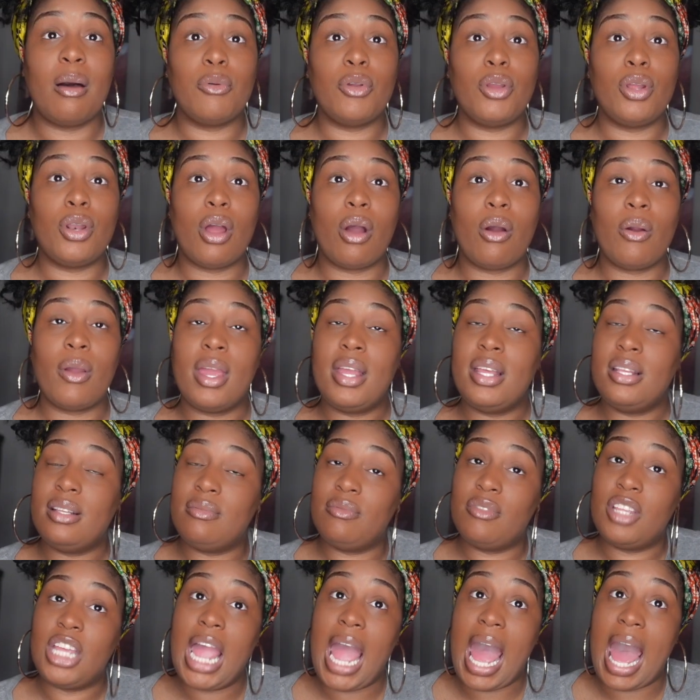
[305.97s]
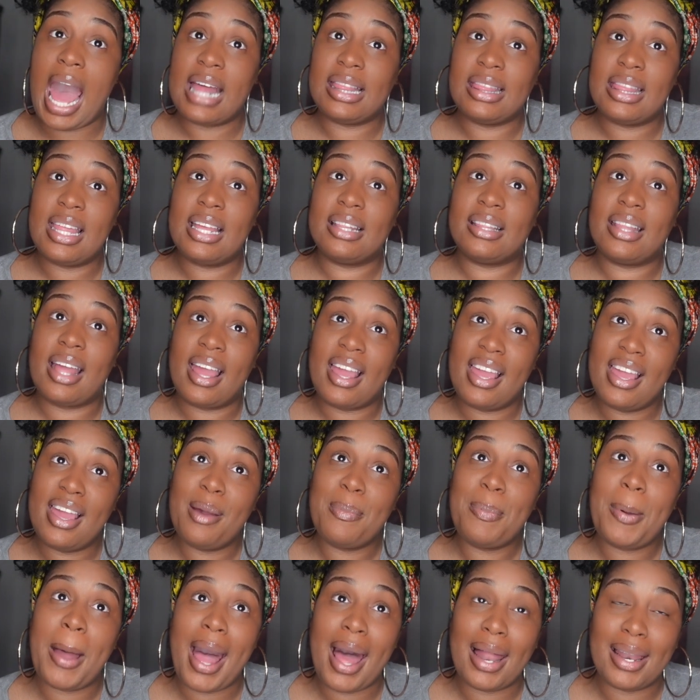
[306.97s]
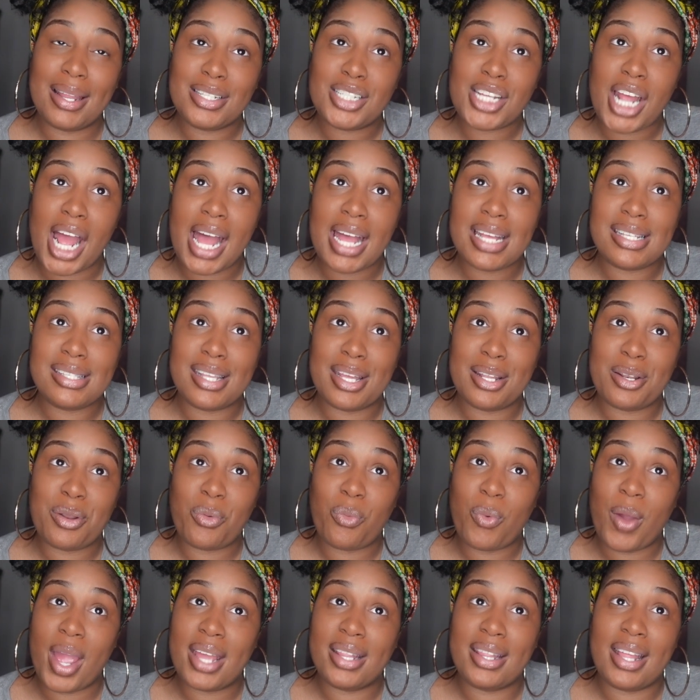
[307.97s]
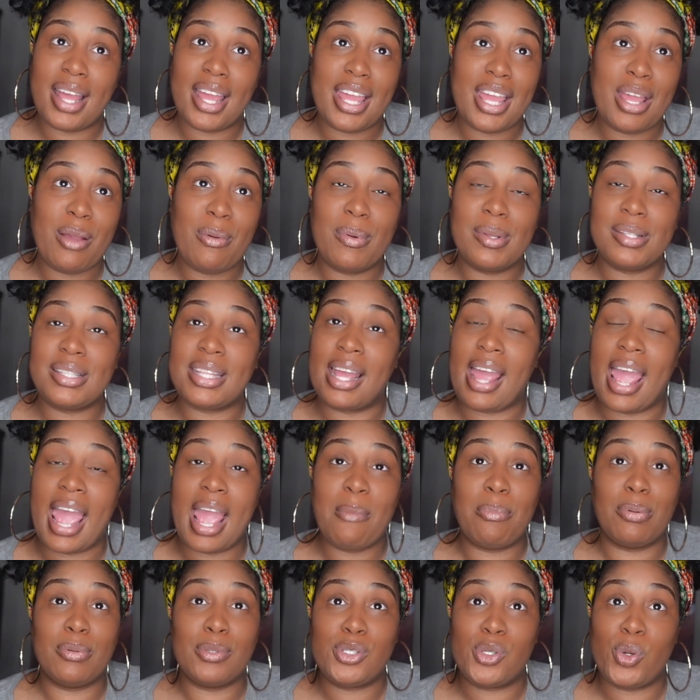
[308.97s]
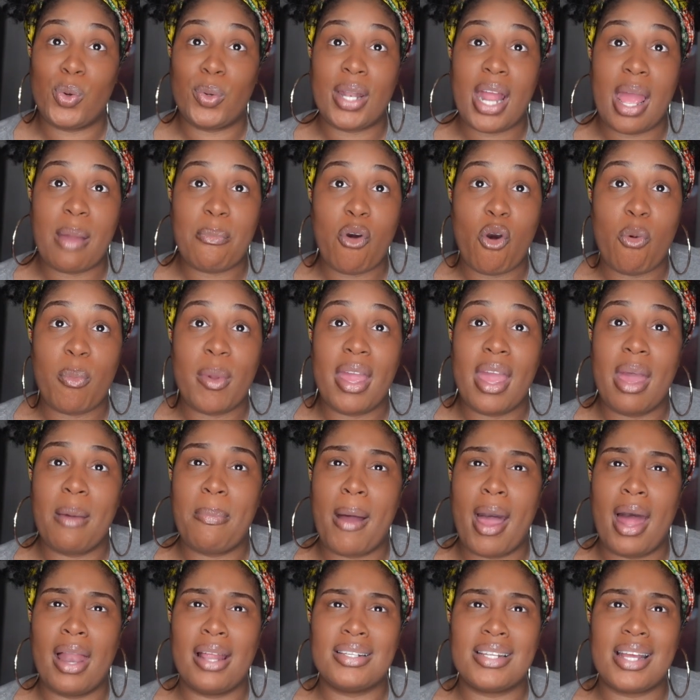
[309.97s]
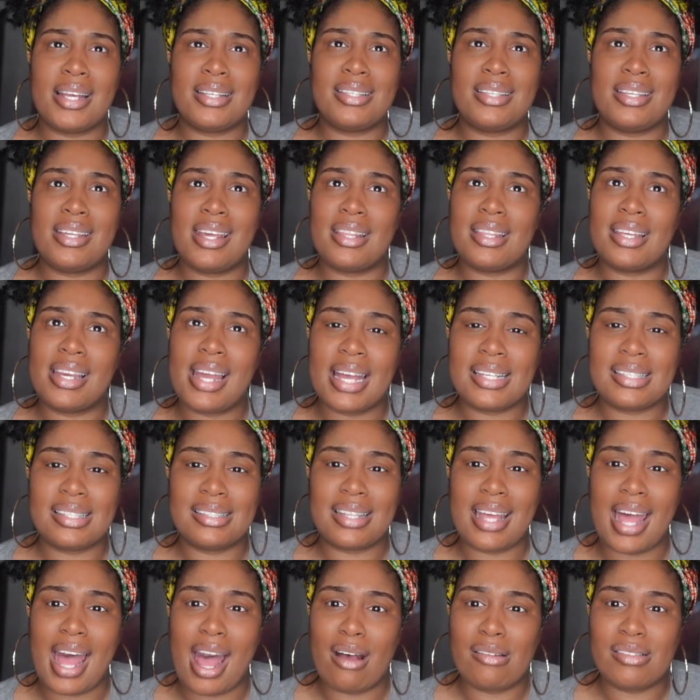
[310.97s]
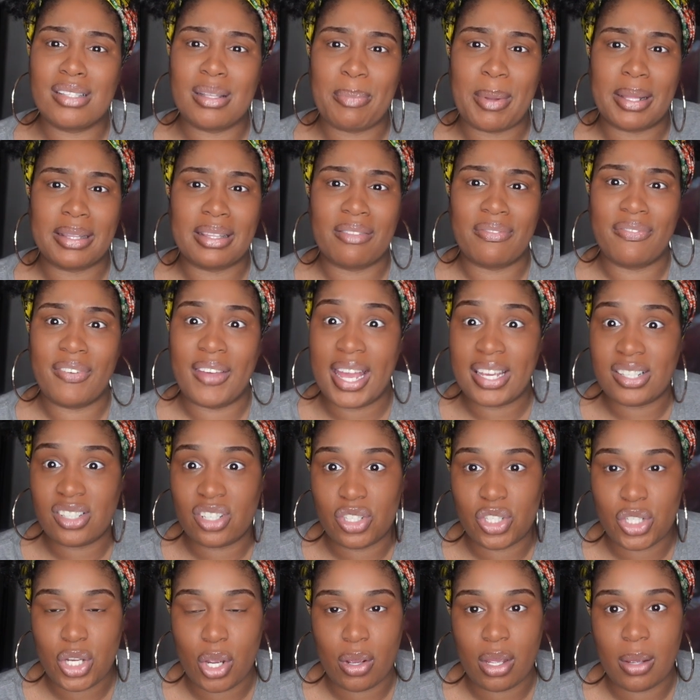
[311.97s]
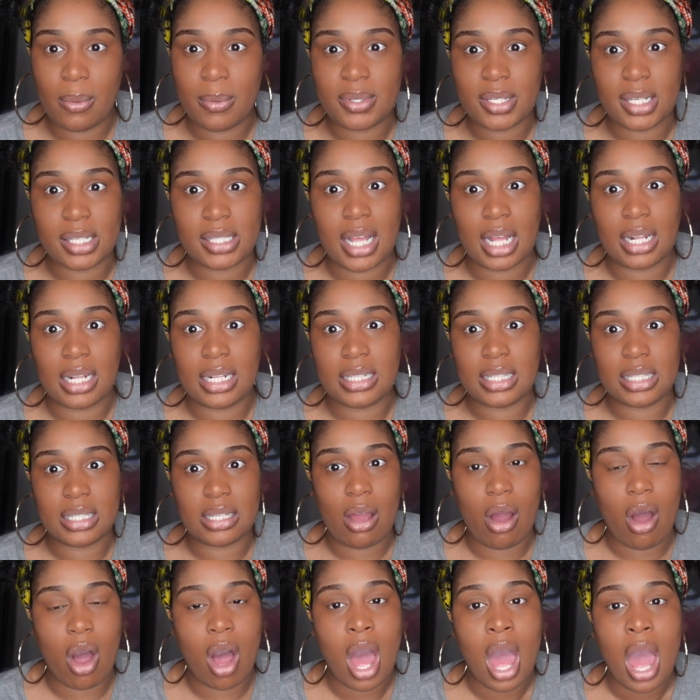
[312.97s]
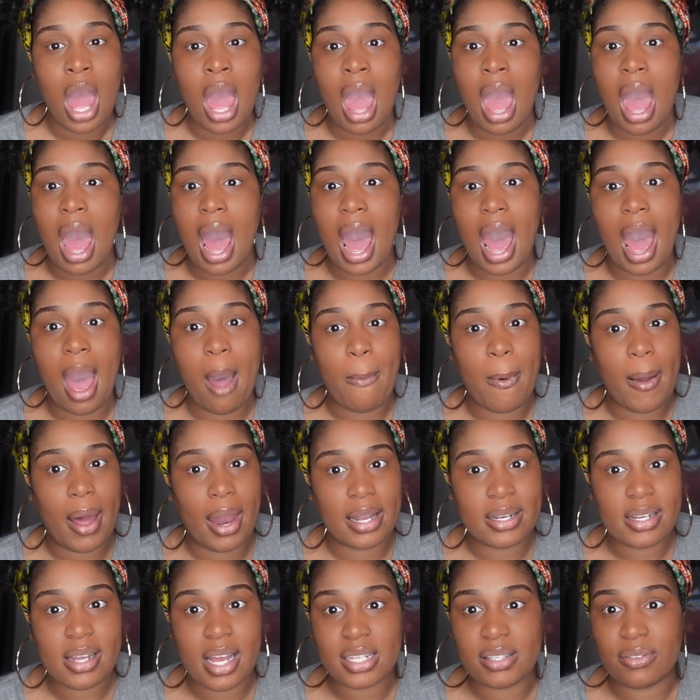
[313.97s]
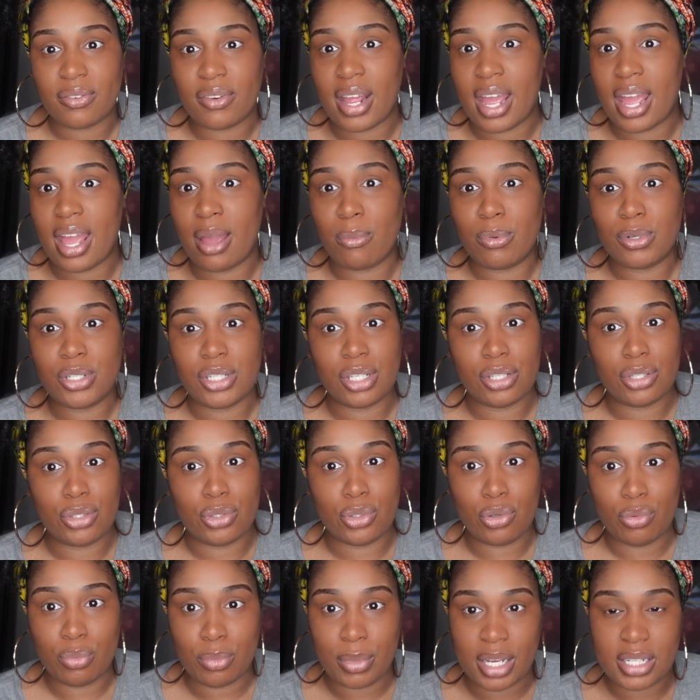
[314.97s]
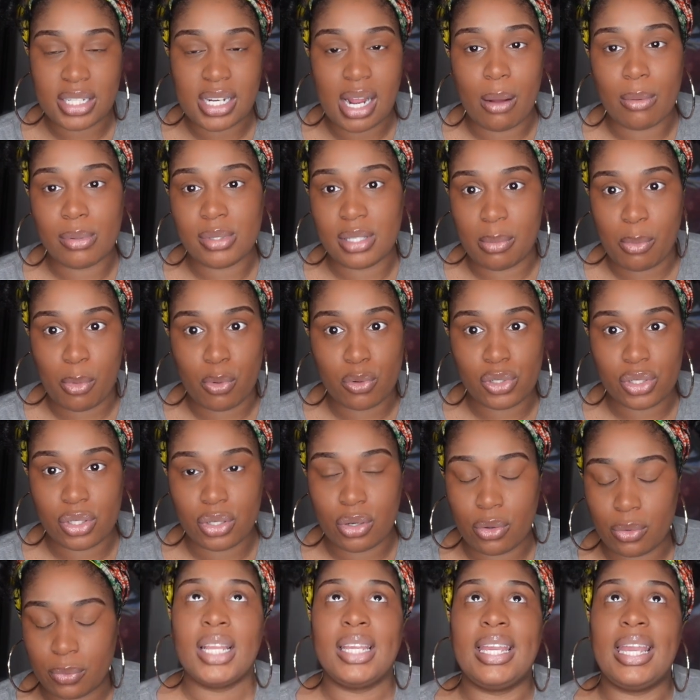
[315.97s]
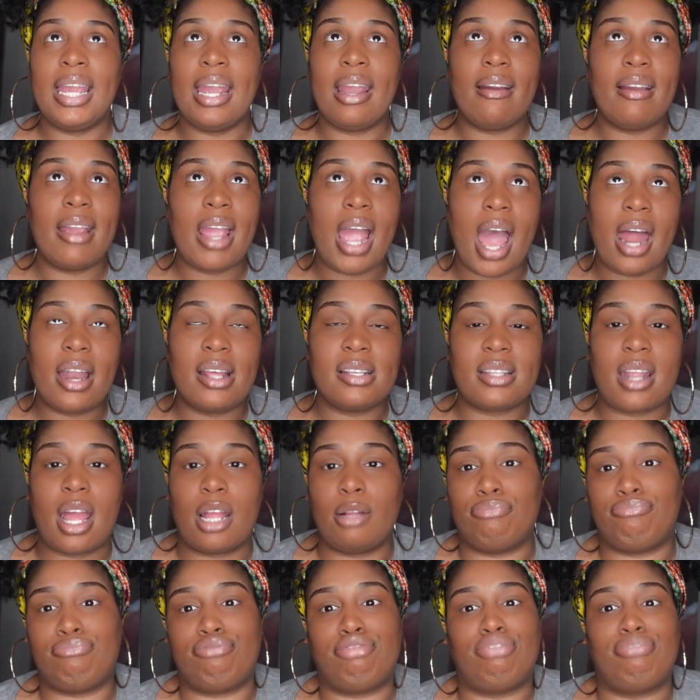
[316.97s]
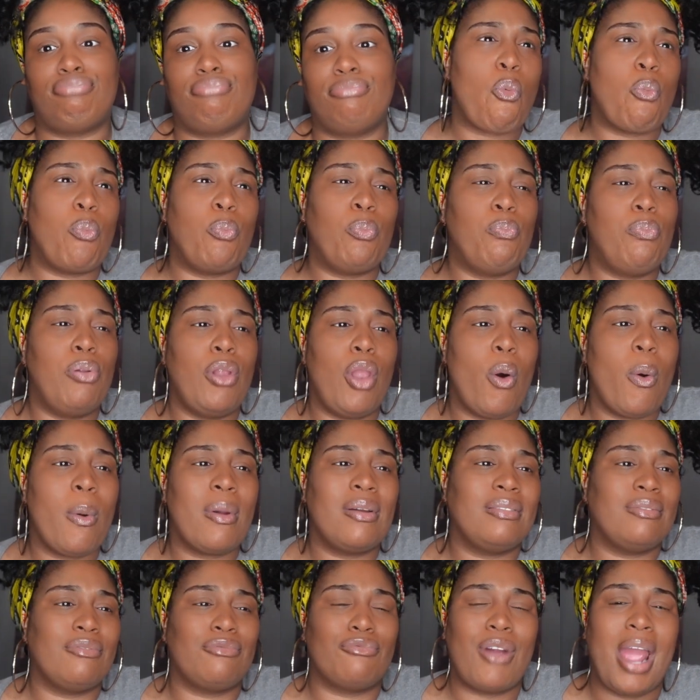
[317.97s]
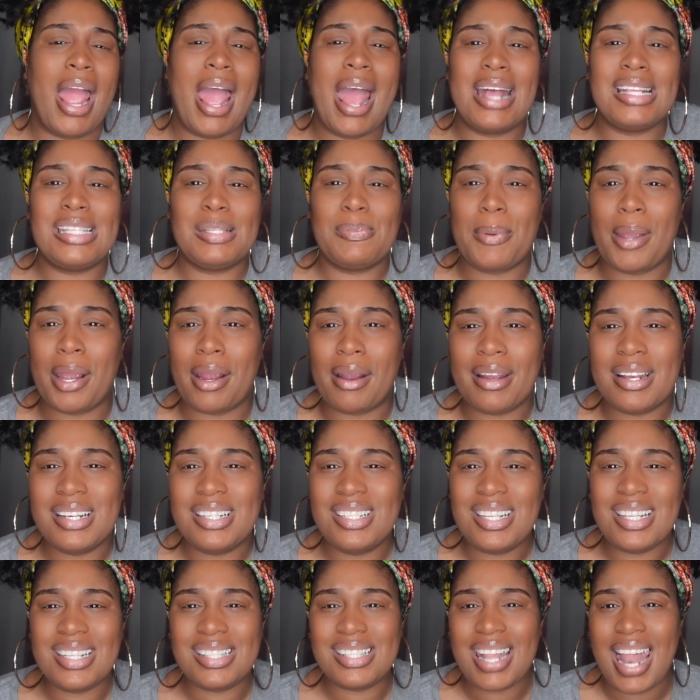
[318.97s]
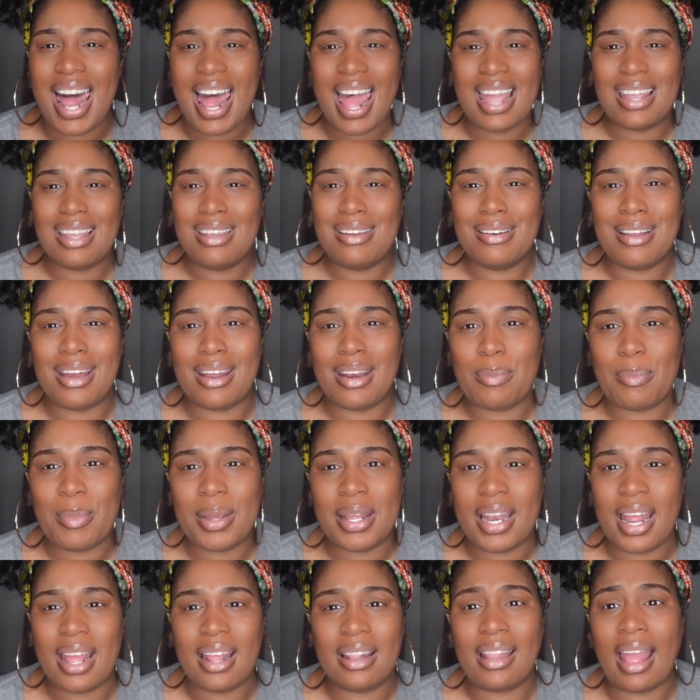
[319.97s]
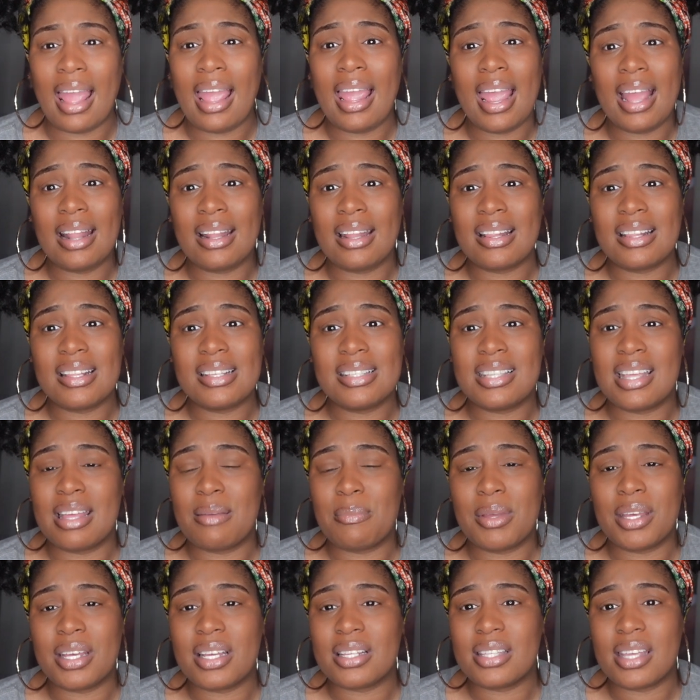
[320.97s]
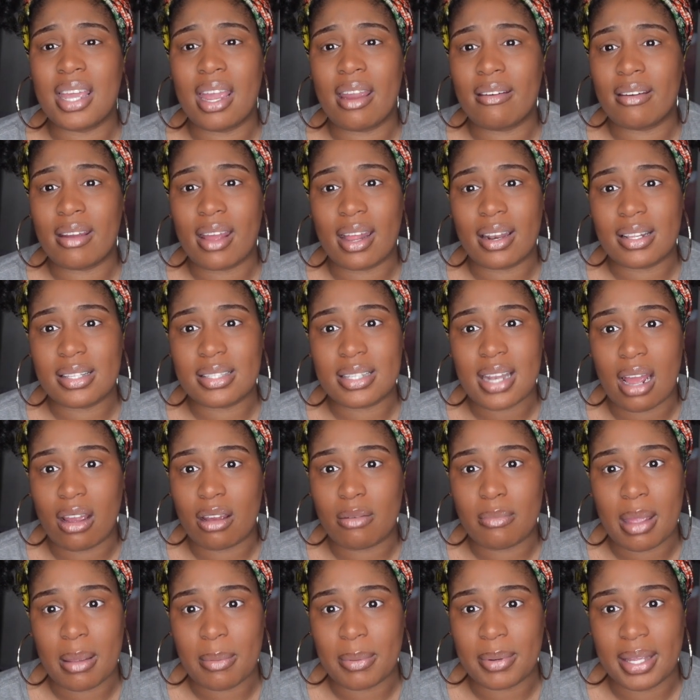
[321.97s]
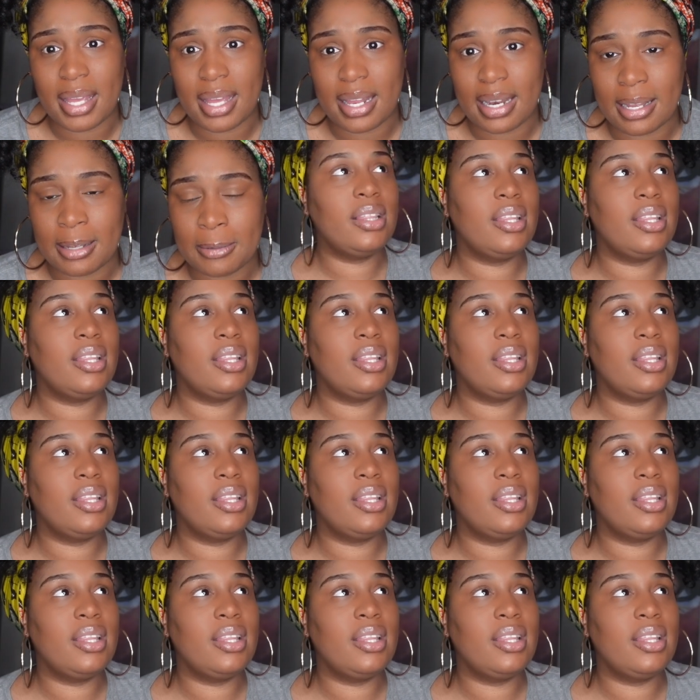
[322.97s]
You know, I think that he apologized in a way that he was able to in that moment. He apologized to the other guys at the house about the fashion show. He was just like, listen, y'all, I apologize for that. It was just too much. I was emotional. Kerrion is like blowing raspberries. Just like, you know what I mean? They ended the scene because Kerrion is not going to be able to get it.